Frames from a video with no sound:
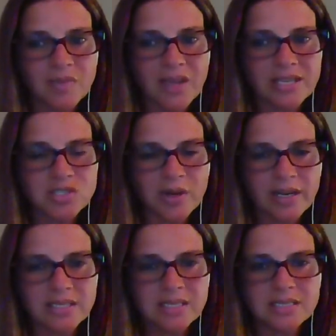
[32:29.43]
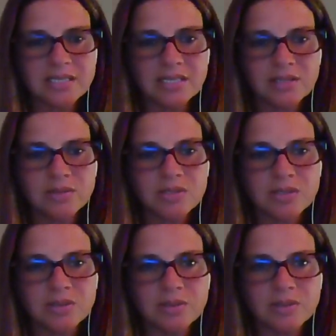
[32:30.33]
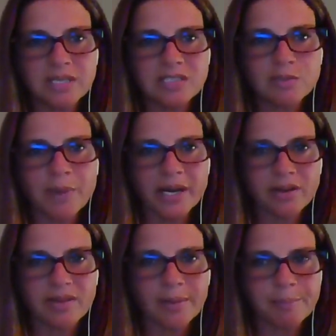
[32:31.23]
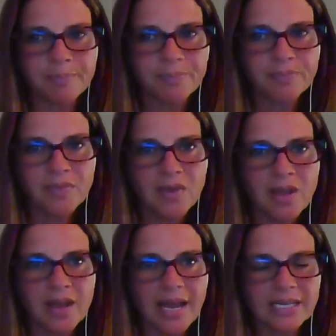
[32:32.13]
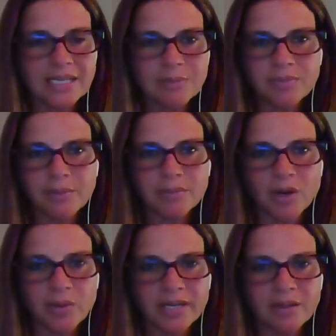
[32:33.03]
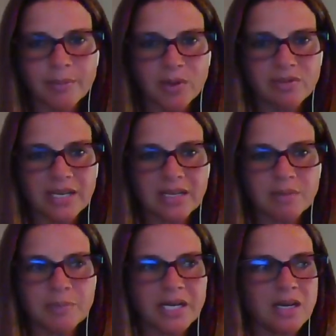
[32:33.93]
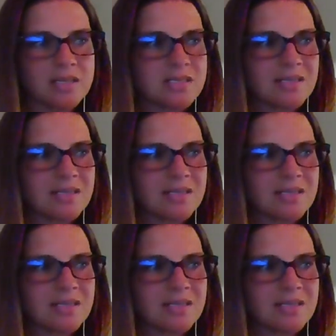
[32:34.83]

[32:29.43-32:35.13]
and trying to continue to inspire them and keep them going and motivated. Because,